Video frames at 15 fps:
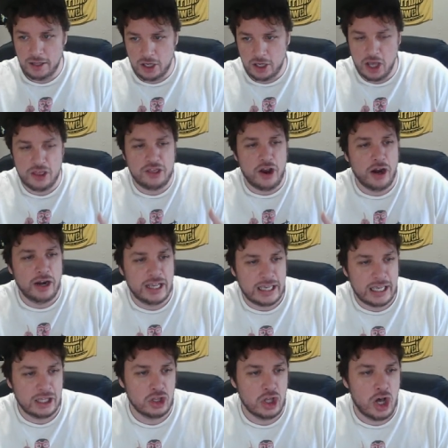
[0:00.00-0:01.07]
cathartic
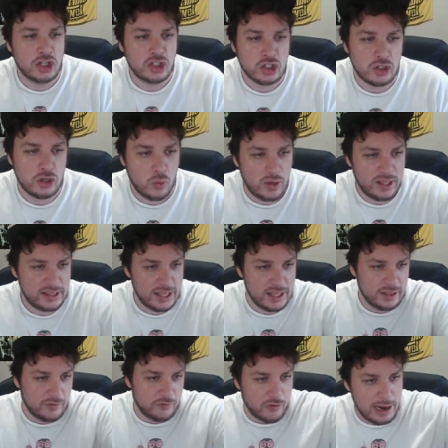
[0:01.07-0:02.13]
and logical within
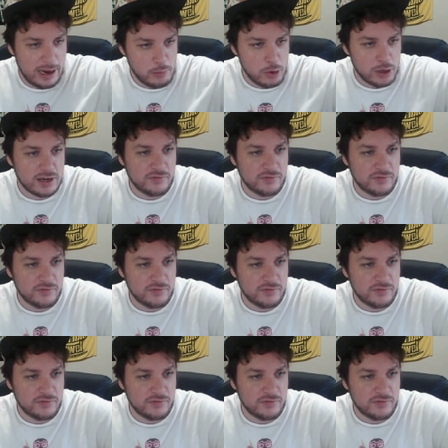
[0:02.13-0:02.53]
the framework